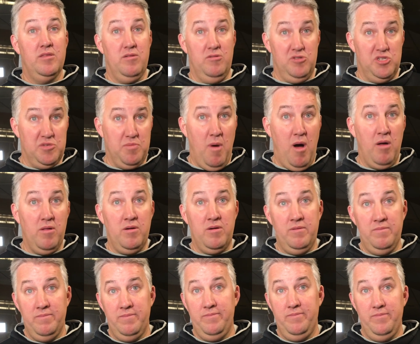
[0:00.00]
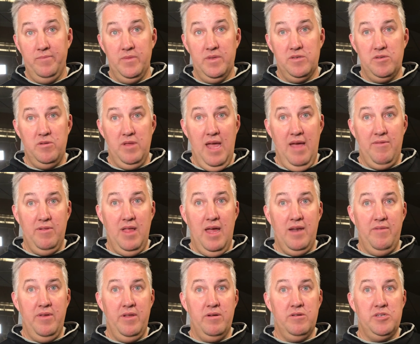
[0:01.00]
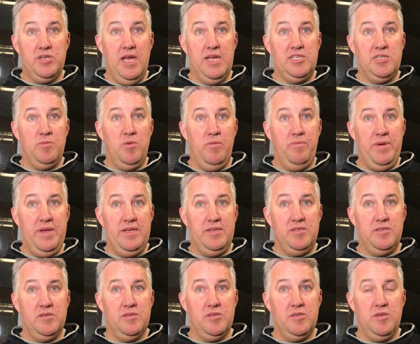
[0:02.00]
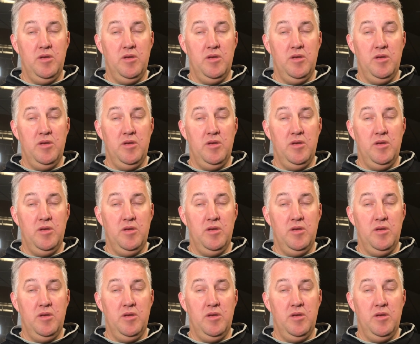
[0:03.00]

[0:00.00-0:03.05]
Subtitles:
They're smaller, so they have a lot of interchangeable pieces.